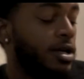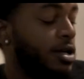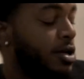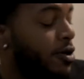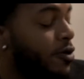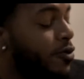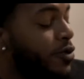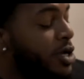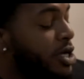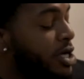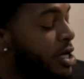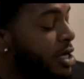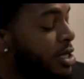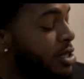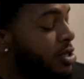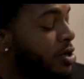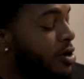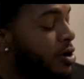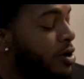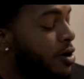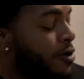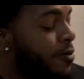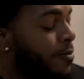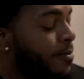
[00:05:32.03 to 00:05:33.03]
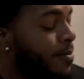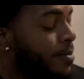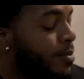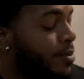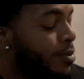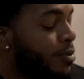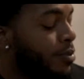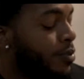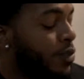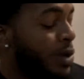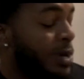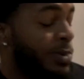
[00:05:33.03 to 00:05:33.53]
we get there.
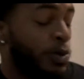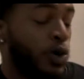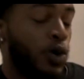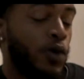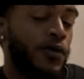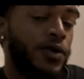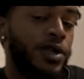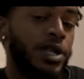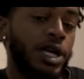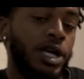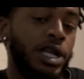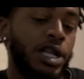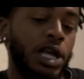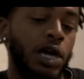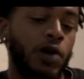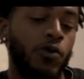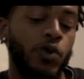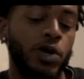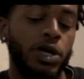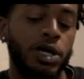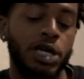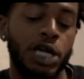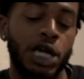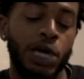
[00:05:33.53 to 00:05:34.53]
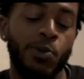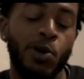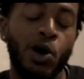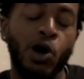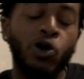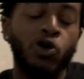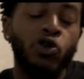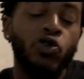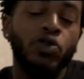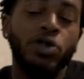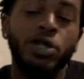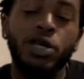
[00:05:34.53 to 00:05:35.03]
We moving in that weekend. My
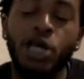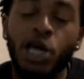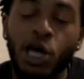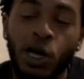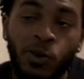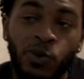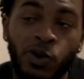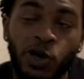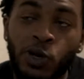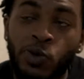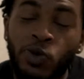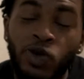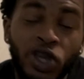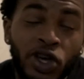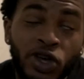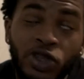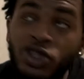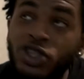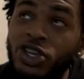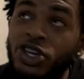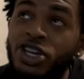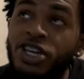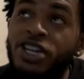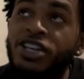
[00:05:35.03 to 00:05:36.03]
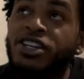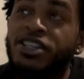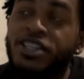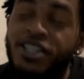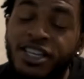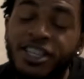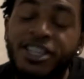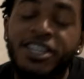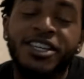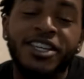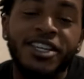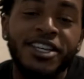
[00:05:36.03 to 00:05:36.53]
Uncle Leon bring me up there.
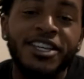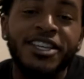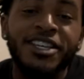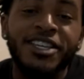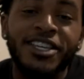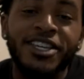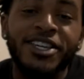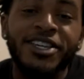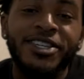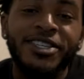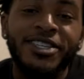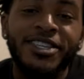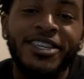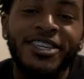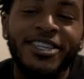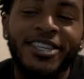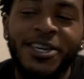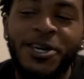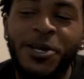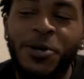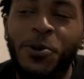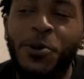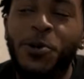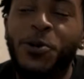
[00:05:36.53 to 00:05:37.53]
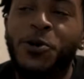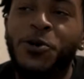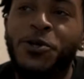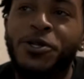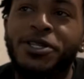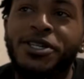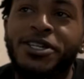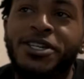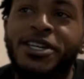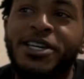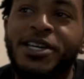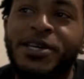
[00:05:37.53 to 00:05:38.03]
You know what I'm saying? Shout out my Uncle
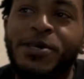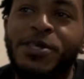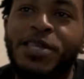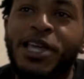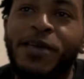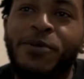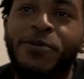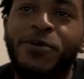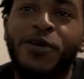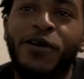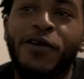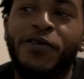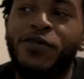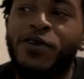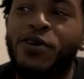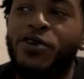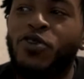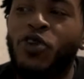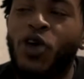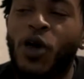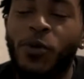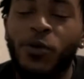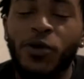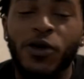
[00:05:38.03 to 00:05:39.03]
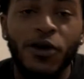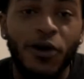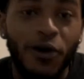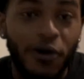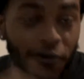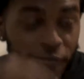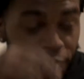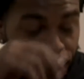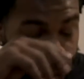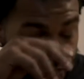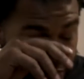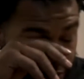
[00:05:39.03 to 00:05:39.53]
Leon. He take me up there, drop me off.